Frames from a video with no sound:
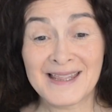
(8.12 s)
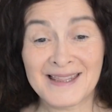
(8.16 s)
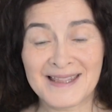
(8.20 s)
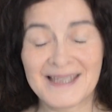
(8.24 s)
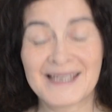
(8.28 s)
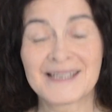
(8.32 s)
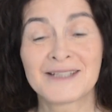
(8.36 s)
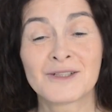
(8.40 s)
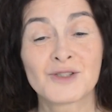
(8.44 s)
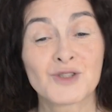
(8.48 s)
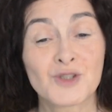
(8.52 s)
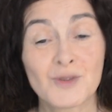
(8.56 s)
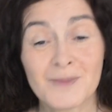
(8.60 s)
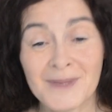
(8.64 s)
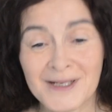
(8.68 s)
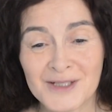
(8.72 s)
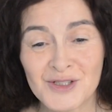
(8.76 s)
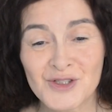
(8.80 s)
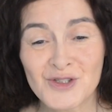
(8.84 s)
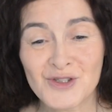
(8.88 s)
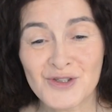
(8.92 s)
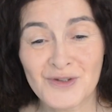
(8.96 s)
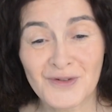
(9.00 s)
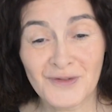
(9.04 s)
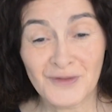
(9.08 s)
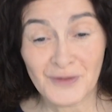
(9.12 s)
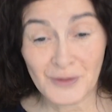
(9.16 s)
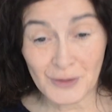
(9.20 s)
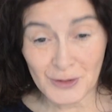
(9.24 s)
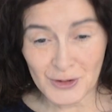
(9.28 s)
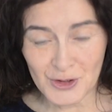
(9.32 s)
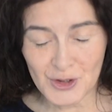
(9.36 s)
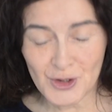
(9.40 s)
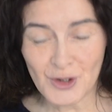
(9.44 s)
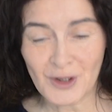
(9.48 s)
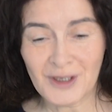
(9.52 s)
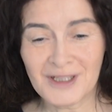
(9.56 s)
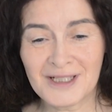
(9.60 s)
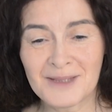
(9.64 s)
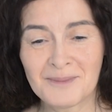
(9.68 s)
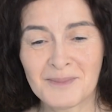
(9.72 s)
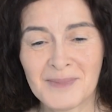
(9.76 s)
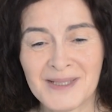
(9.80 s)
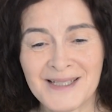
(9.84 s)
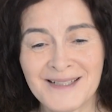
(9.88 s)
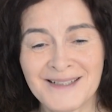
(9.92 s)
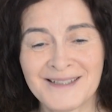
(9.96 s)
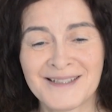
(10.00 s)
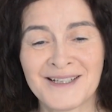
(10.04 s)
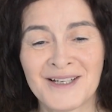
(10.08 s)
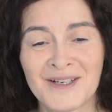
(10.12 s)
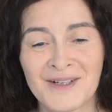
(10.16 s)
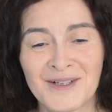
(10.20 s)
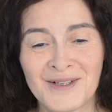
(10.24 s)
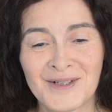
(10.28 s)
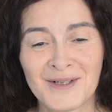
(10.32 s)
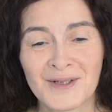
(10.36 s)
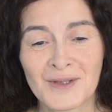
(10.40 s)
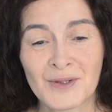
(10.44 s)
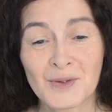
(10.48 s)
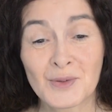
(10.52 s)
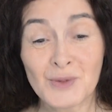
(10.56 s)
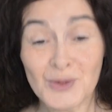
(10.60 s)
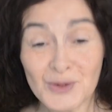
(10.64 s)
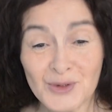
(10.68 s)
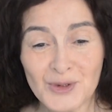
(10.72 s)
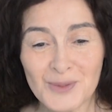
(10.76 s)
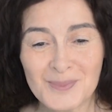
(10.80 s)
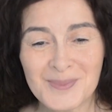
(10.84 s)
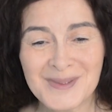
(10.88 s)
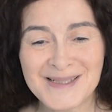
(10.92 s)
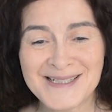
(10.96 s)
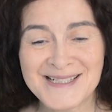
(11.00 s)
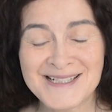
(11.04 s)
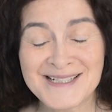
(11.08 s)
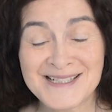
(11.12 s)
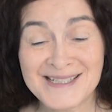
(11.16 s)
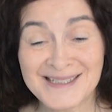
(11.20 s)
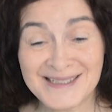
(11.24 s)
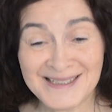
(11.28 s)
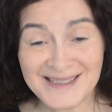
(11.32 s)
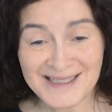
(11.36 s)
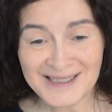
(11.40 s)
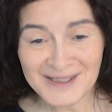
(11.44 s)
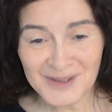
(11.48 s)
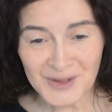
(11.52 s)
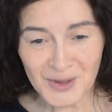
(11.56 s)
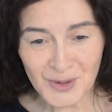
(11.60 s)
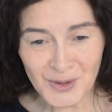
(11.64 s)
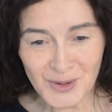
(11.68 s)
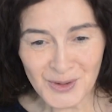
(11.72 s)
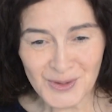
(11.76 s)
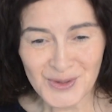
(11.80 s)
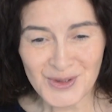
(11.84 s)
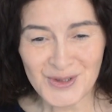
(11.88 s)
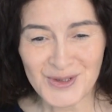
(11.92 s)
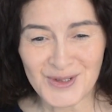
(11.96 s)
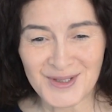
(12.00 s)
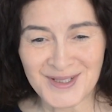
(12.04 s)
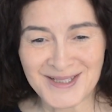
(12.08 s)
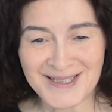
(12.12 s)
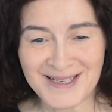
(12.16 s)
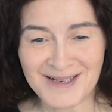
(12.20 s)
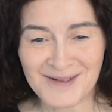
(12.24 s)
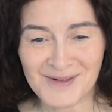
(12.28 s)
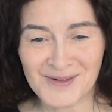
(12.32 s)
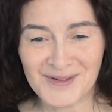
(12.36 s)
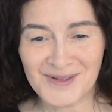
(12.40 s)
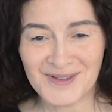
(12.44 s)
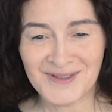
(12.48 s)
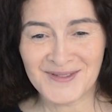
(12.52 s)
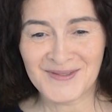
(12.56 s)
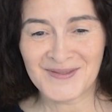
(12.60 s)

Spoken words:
Thank you so much for joining me. Could you please introduce yourself?